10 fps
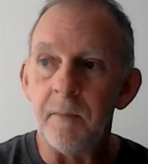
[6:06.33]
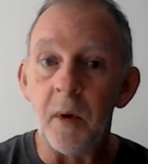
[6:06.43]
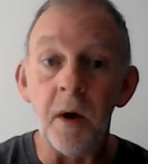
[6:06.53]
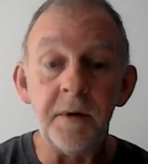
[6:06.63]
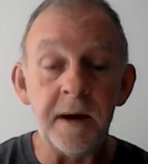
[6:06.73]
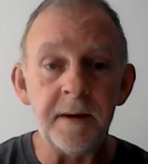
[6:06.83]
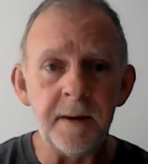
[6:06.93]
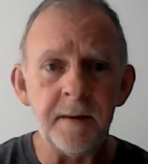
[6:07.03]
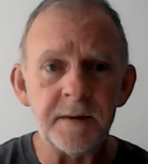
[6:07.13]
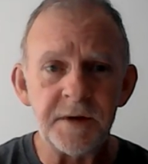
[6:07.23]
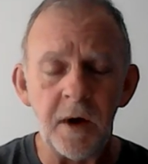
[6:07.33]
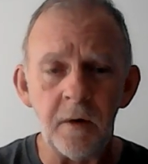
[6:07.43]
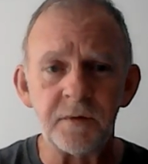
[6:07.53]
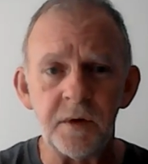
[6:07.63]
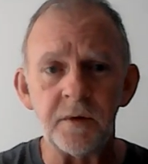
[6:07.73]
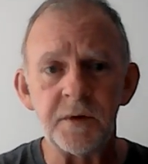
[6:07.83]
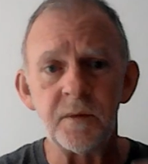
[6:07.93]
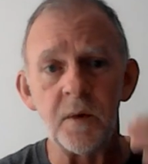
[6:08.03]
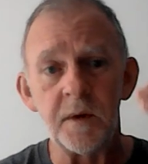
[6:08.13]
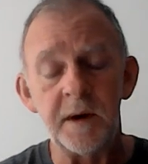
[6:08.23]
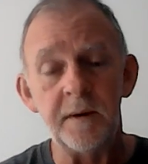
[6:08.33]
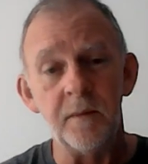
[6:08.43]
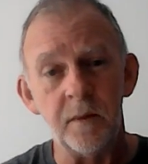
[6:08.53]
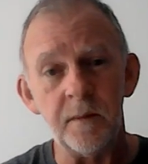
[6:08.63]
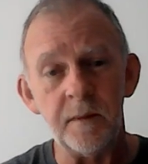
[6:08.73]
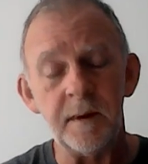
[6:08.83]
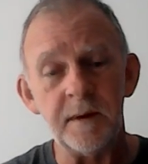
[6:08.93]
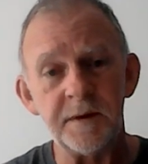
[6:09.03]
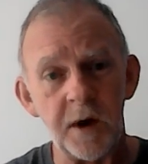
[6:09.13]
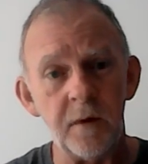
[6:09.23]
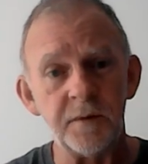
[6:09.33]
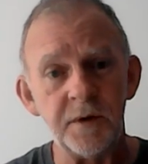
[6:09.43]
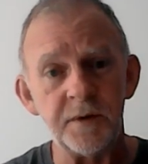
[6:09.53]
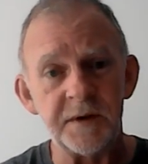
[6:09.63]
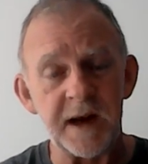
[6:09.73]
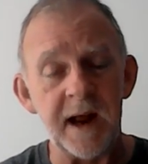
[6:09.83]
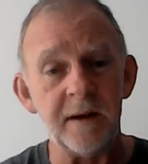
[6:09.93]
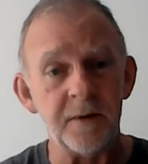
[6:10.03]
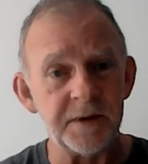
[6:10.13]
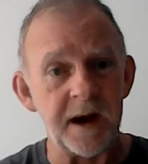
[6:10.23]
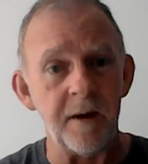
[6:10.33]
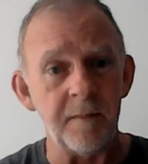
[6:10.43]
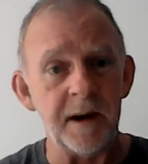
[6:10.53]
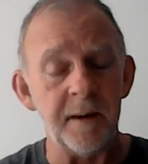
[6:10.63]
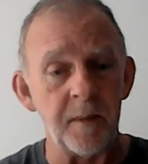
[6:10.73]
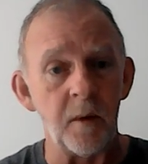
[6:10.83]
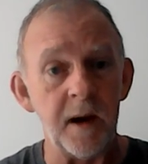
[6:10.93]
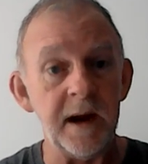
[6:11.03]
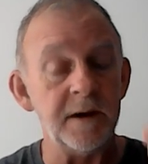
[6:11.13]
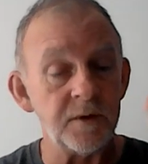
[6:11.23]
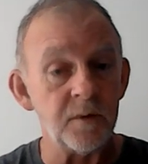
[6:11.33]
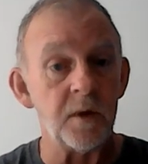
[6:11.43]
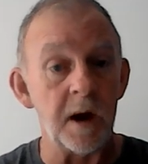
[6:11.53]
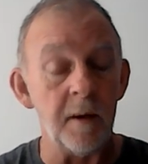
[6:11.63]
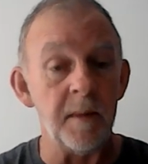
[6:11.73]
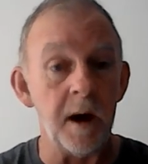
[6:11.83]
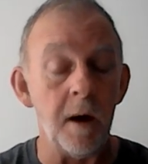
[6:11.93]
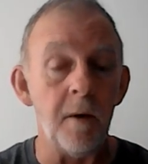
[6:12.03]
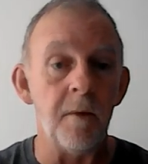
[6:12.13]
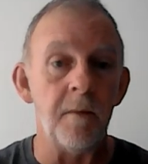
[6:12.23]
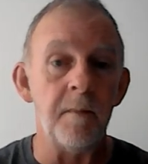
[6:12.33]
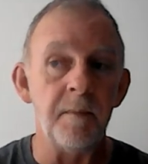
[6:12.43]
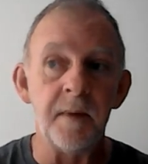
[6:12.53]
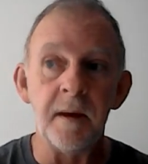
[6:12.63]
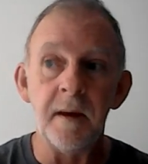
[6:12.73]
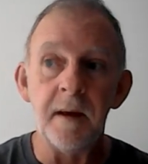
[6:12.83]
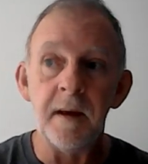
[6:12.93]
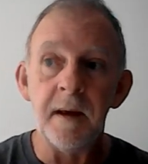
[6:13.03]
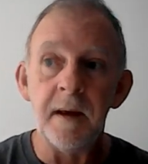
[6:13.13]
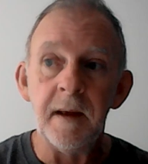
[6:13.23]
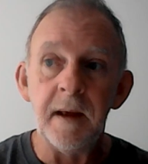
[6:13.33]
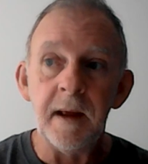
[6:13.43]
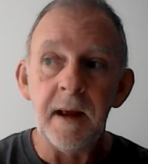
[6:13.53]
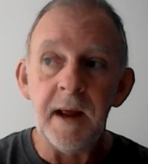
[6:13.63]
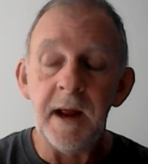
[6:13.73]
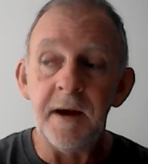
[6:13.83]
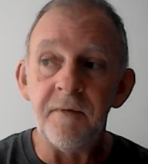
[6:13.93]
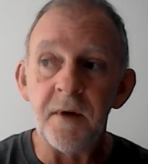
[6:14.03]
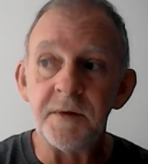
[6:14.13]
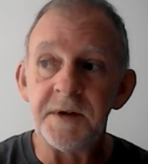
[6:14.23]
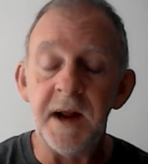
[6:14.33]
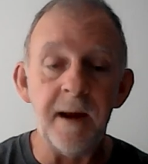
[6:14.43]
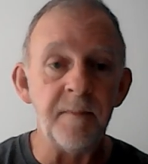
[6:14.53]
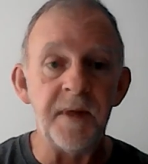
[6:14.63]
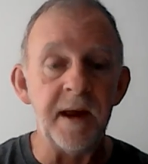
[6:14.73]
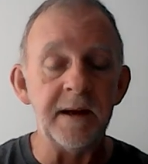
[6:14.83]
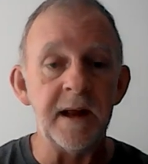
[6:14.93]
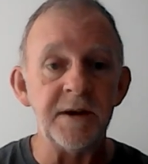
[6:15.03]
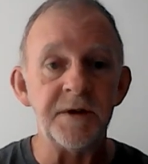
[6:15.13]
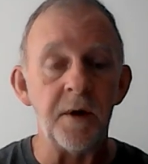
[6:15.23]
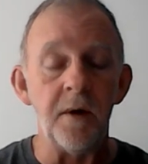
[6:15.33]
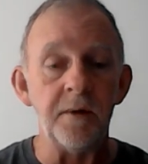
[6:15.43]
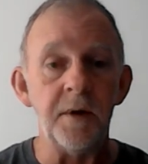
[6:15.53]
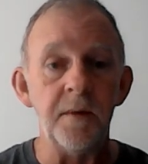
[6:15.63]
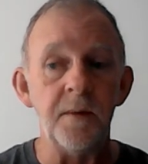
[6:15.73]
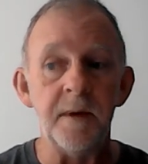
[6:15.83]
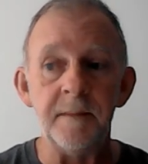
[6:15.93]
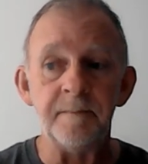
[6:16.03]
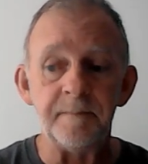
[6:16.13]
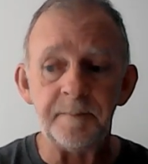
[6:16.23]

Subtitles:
broken soldiers were, soldiers, sailors, airmen, and Marines were coming home. And the first damn thing they start doing